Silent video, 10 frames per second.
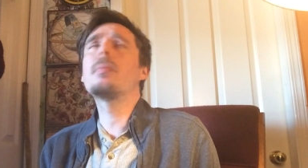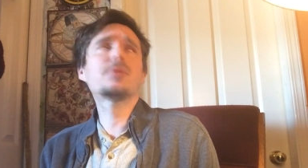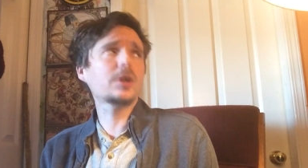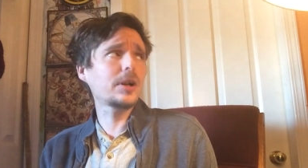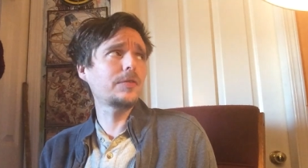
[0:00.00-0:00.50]

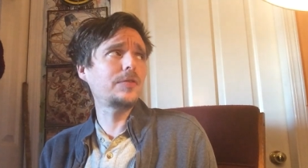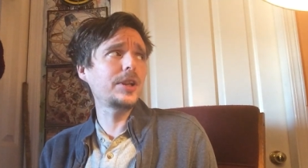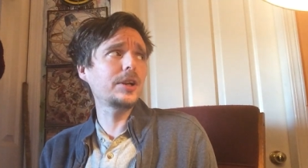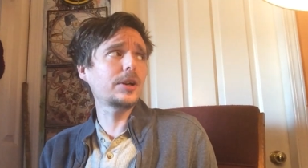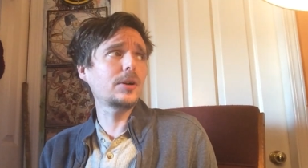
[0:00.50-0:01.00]
started a
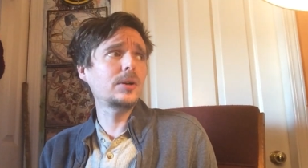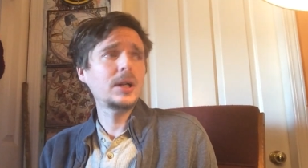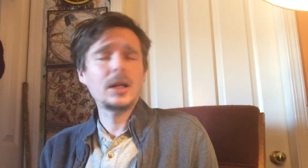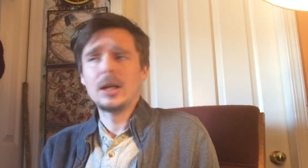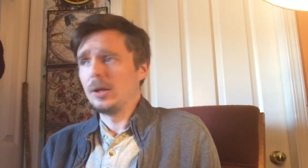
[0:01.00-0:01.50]
video
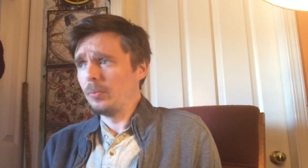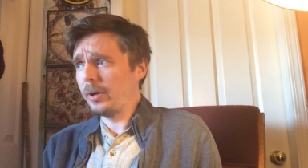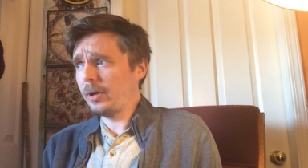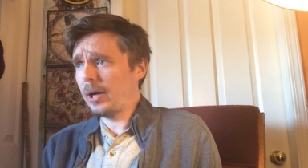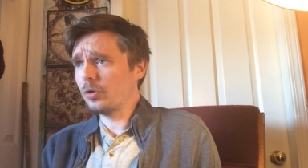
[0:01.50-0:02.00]

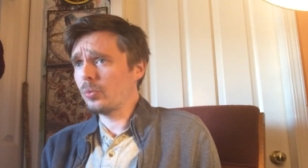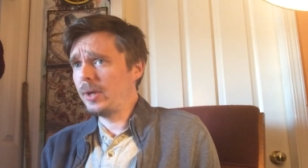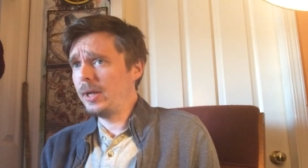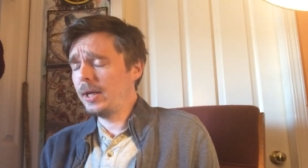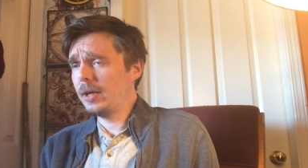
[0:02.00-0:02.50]
where I was
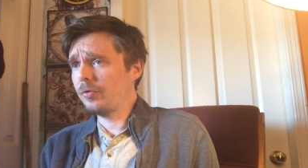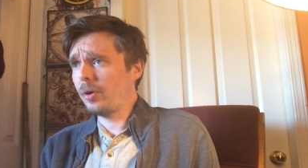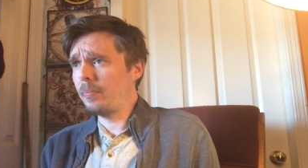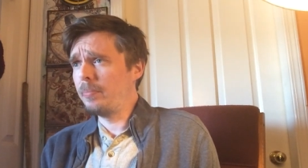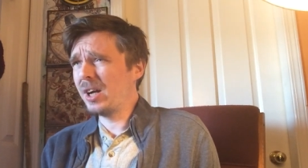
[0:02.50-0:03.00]
reading
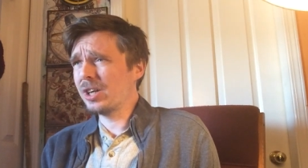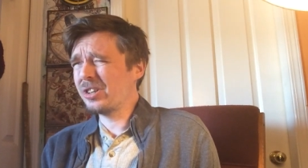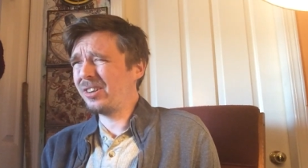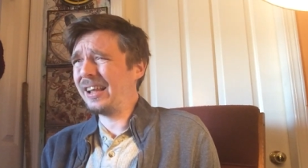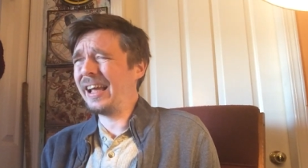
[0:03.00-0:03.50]
from
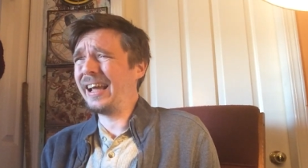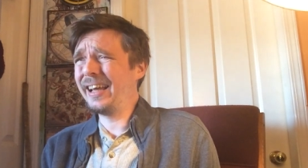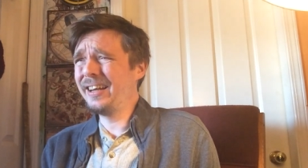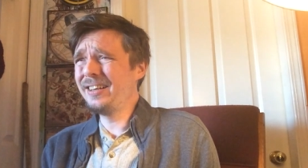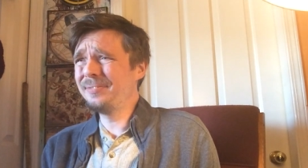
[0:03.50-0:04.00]
Byung-Chul
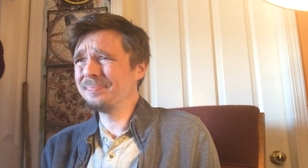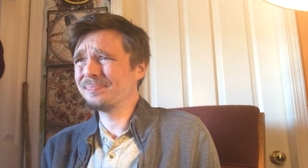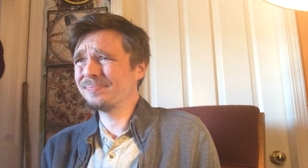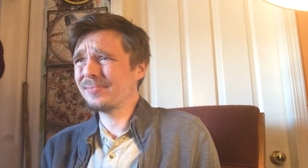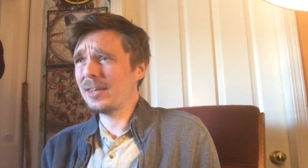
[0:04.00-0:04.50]
Han,
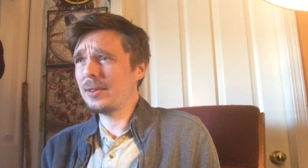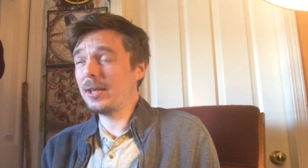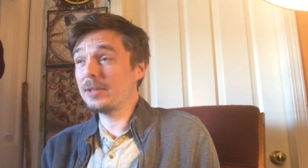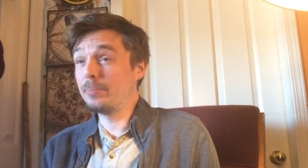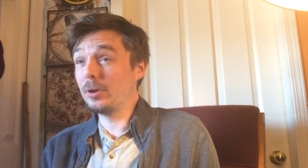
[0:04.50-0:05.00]

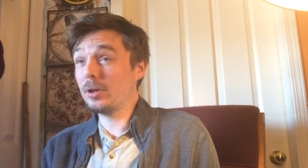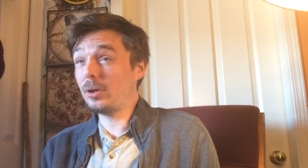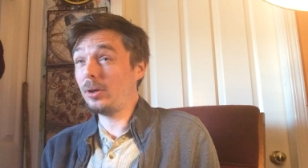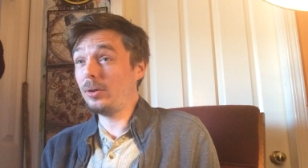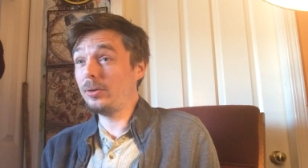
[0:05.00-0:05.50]
this book
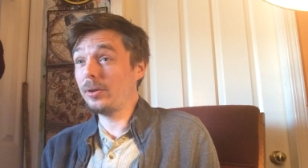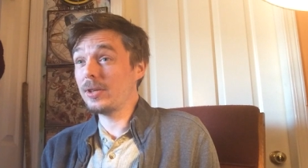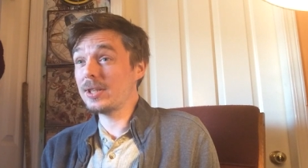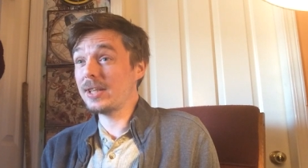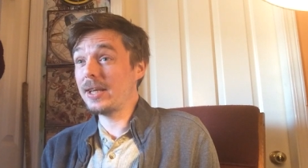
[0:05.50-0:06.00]
called
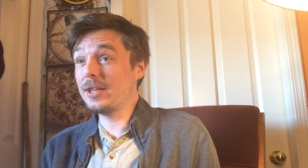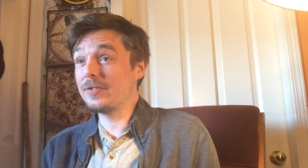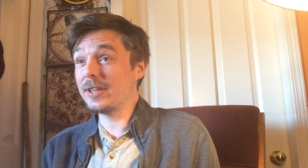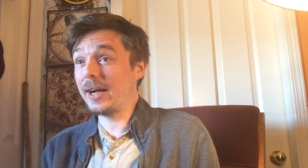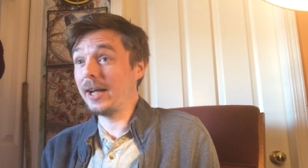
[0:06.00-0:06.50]
The Scent
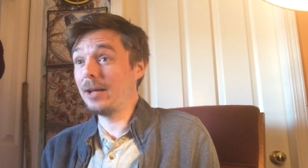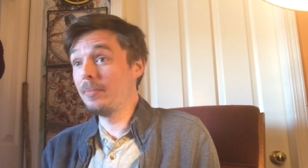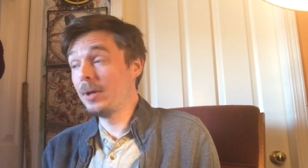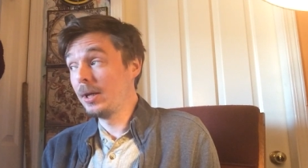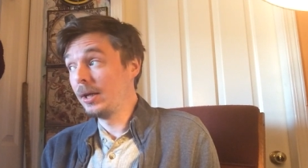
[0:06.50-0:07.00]
of
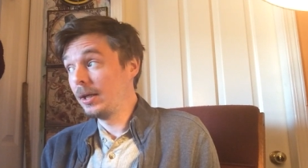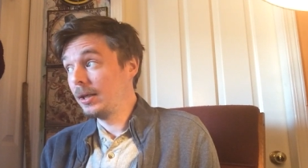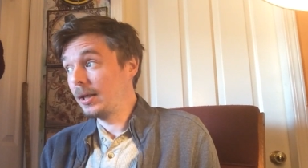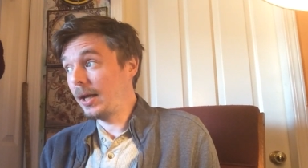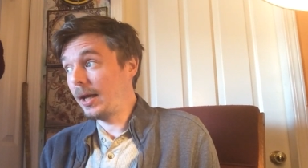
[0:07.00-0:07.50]
Time,
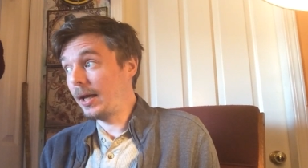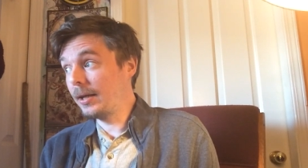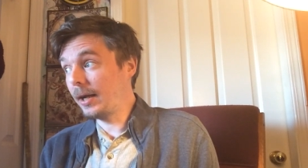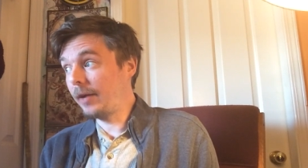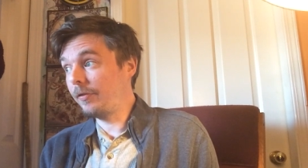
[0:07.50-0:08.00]

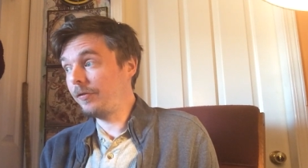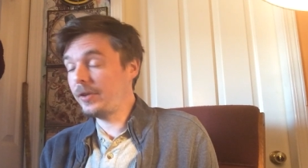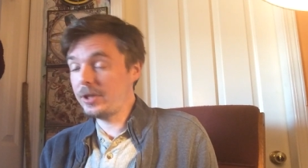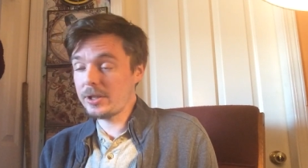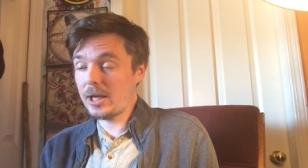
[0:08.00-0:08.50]
and I've
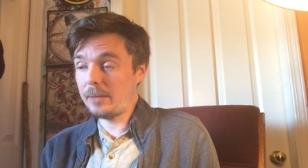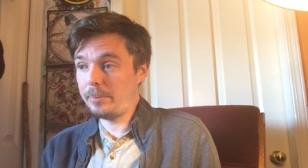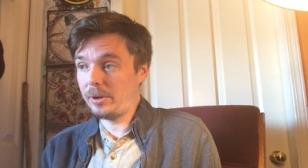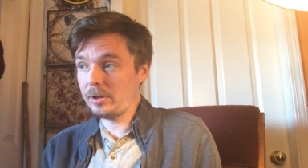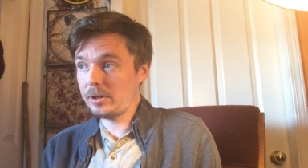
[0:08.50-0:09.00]
finished that
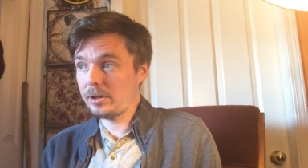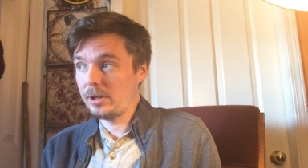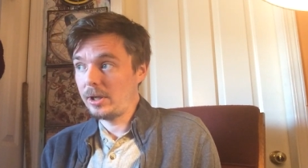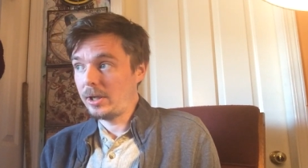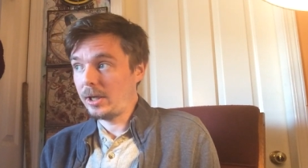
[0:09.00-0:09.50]
book,
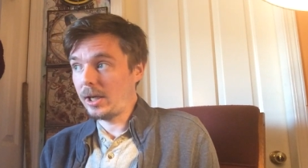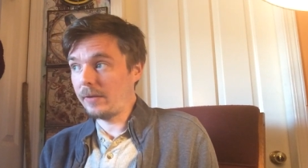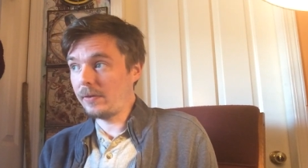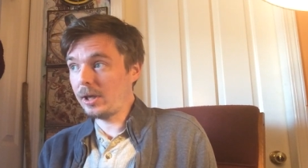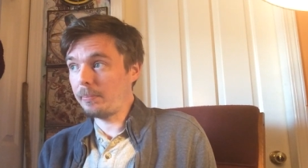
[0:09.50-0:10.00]
and
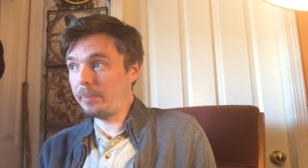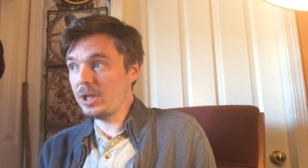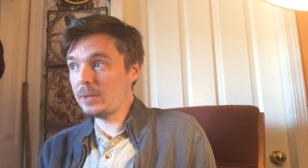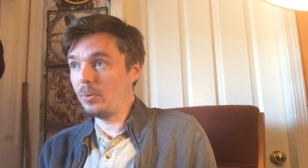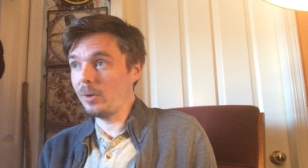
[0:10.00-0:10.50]
I've got a
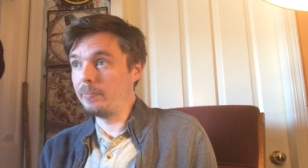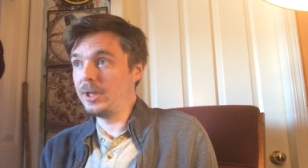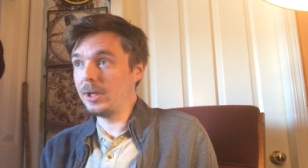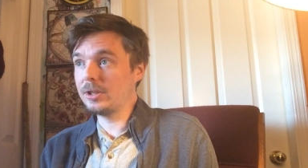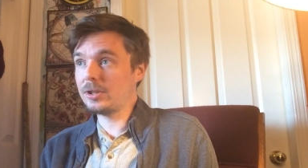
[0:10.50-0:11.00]
bunch more
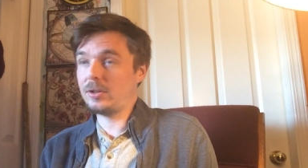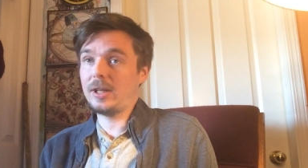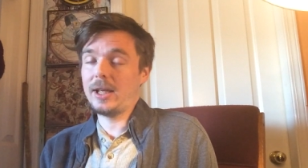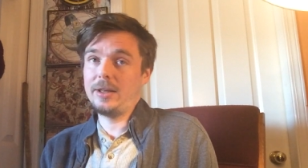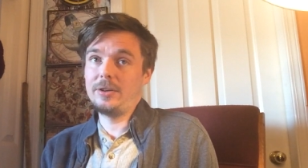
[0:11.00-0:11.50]
Byung
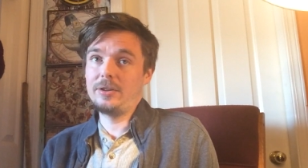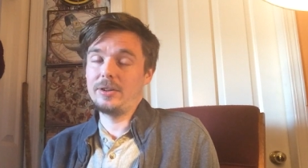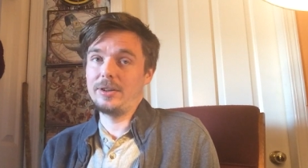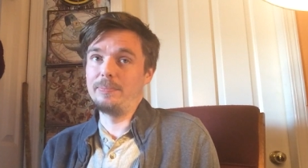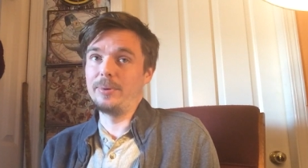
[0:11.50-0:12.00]
Chul Han
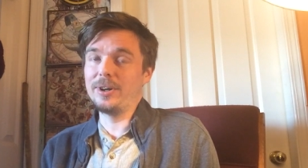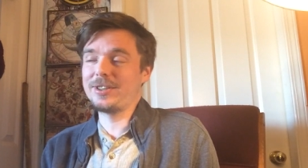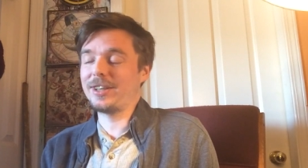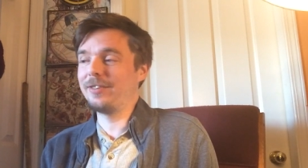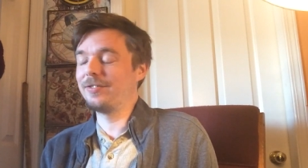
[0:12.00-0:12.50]

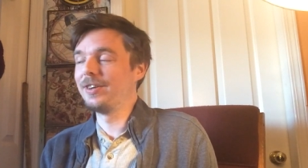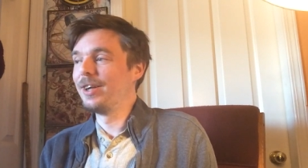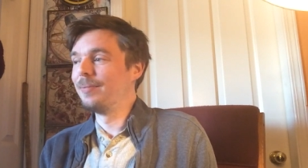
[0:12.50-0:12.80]
books that I've